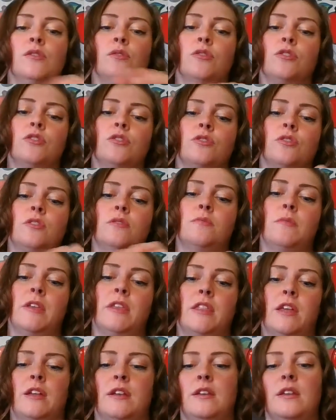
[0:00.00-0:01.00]
you're just going to make
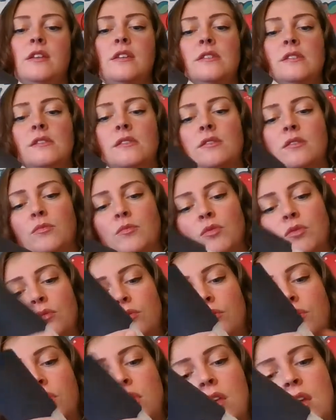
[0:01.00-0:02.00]
that nice and
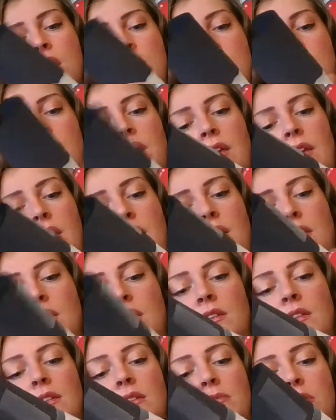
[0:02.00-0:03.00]
smooth
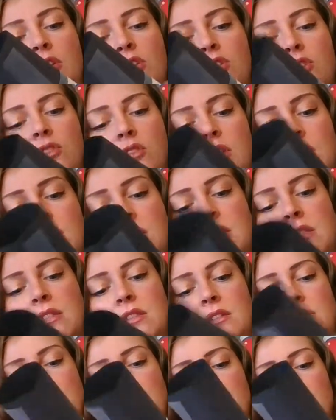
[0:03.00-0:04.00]
and make sure that it
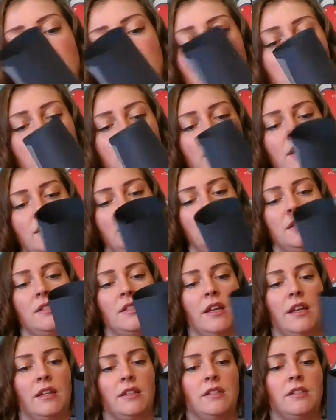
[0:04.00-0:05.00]
seals really nice and
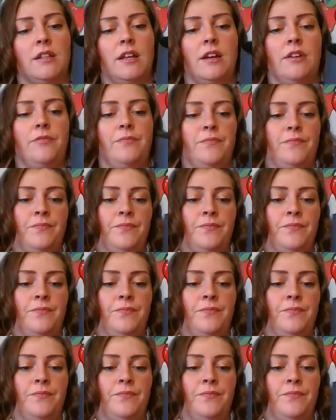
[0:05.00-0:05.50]
tight. Now,